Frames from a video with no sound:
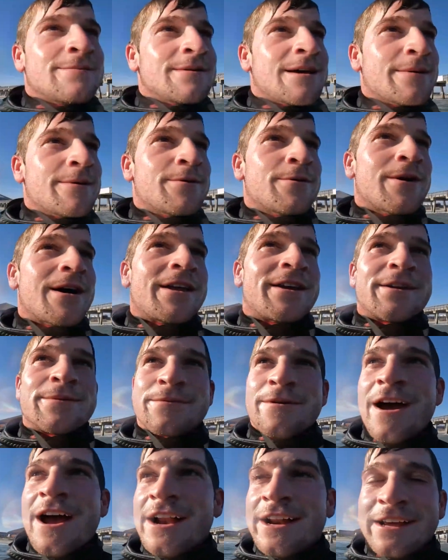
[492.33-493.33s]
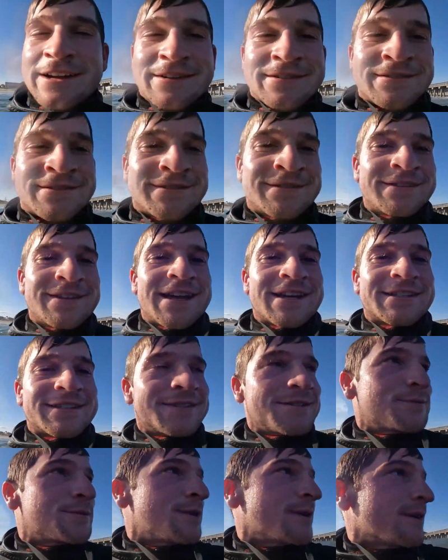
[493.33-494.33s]
Maybe we'll end up riding
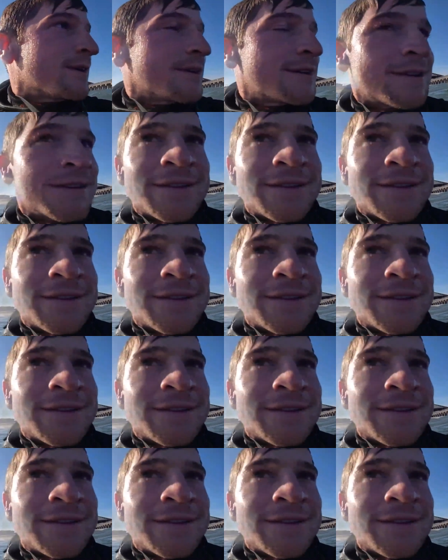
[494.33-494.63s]
next to the pier.